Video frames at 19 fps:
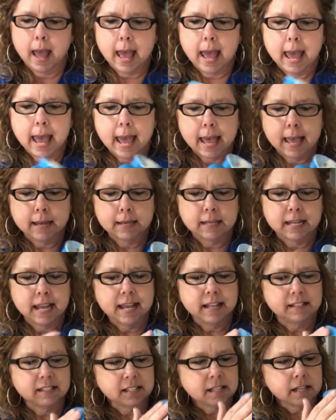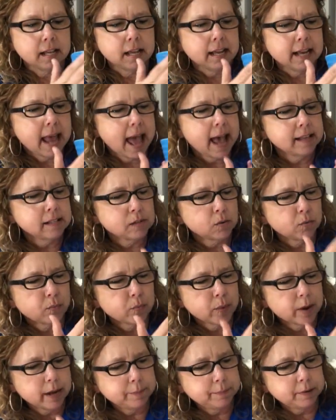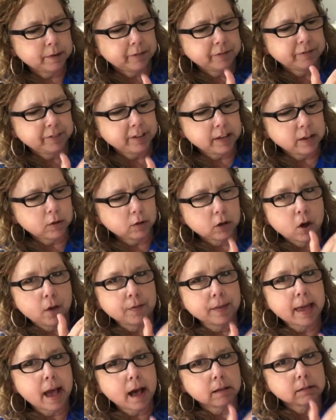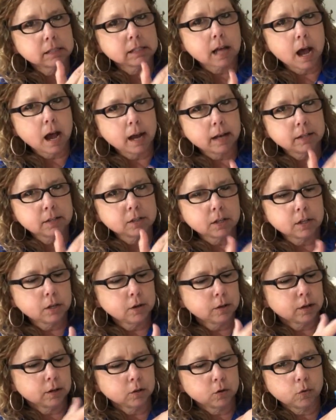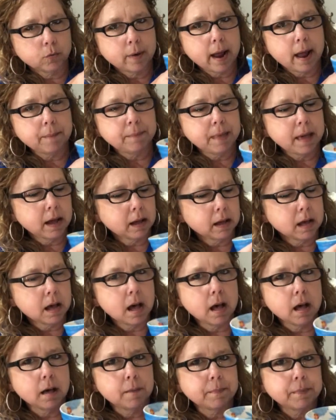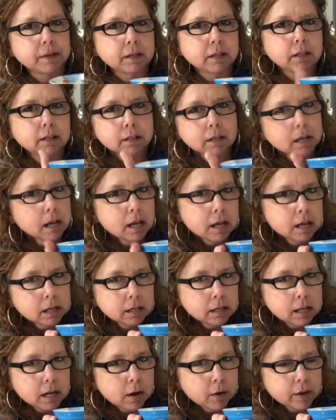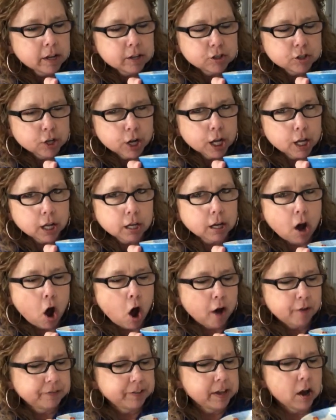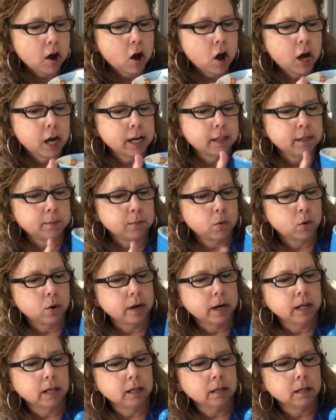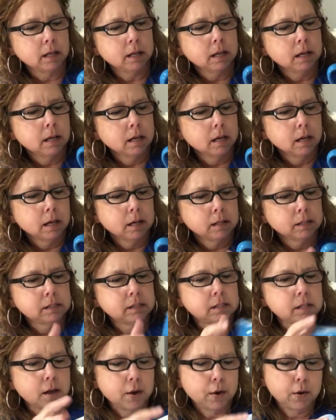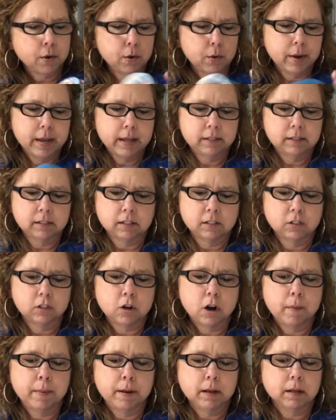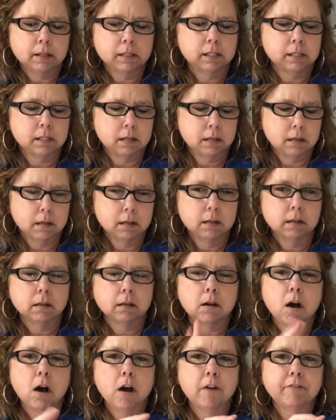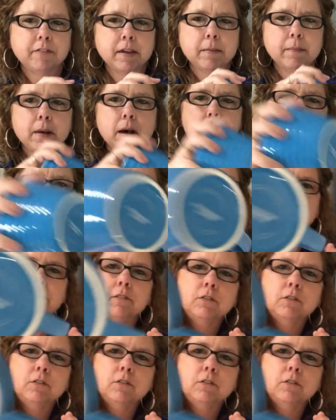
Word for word: and it's it has a ribbed feel on the outside. So you can grab that cup and, you know, get your coffee on in the morning. So it's a Starbucks coffee mug,